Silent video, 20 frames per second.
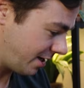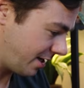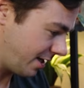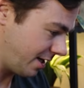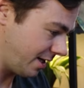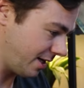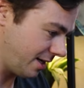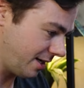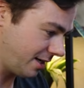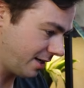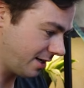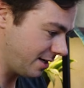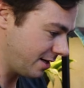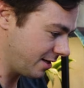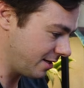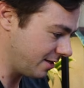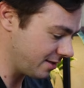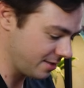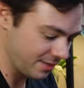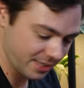
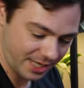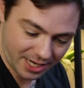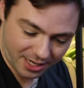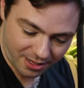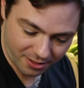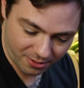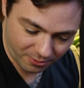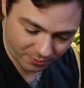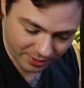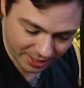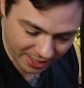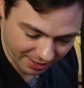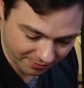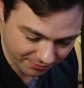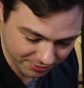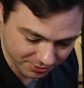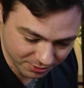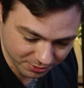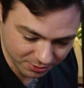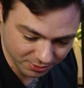And now we
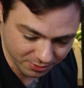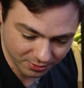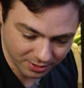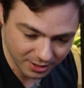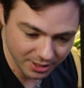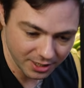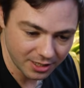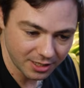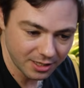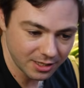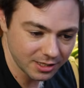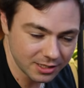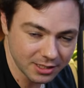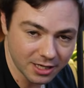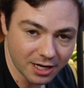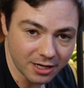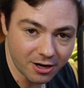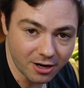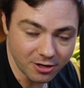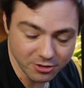have to
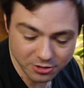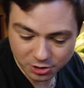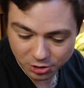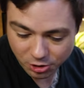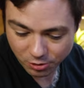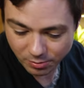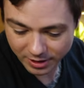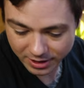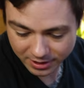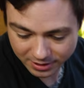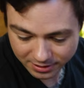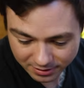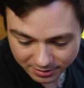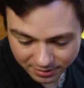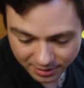cut our tubing